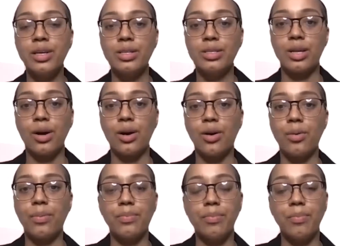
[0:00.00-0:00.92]

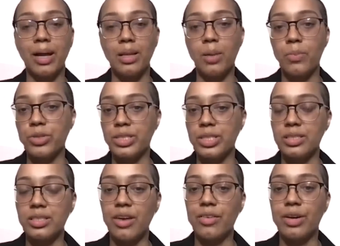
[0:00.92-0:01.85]
So my lump was
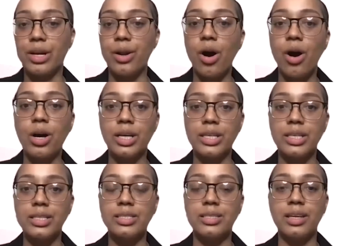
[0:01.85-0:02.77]
discovered in
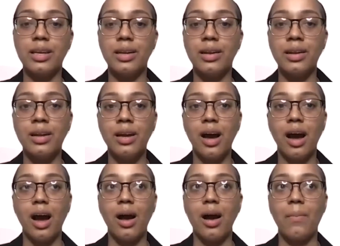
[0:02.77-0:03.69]
August, and
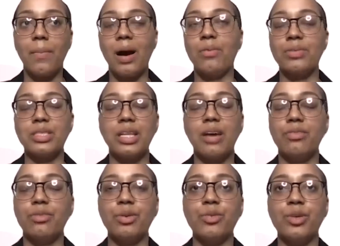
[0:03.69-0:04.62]
I was
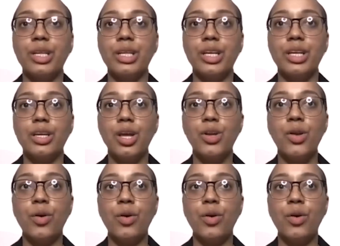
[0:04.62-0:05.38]
left with really no